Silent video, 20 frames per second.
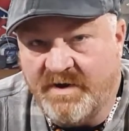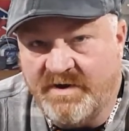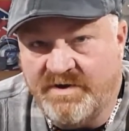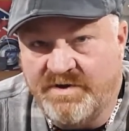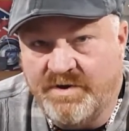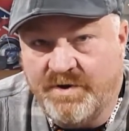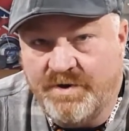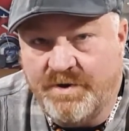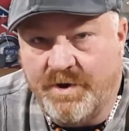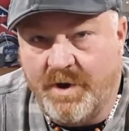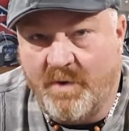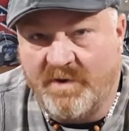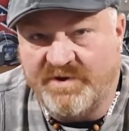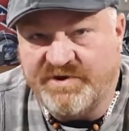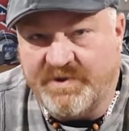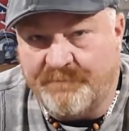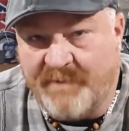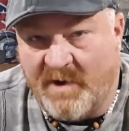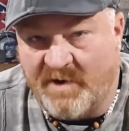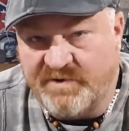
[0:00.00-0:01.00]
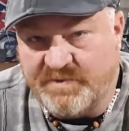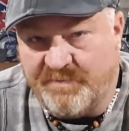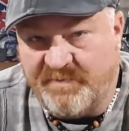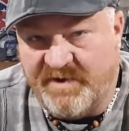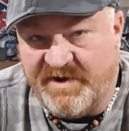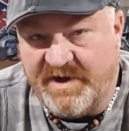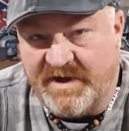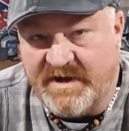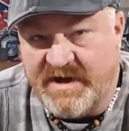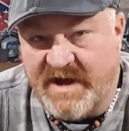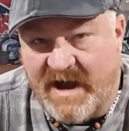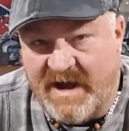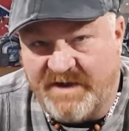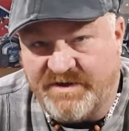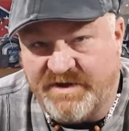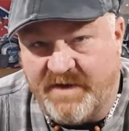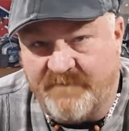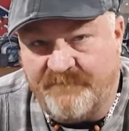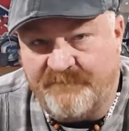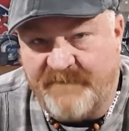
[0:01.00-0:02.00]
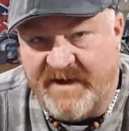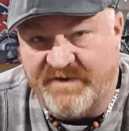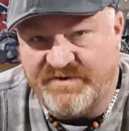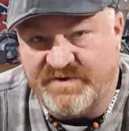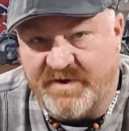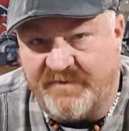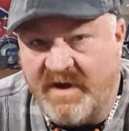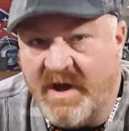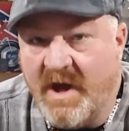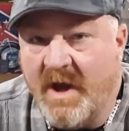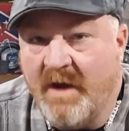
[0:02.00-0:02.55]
You were supposedly the goddamn face of it,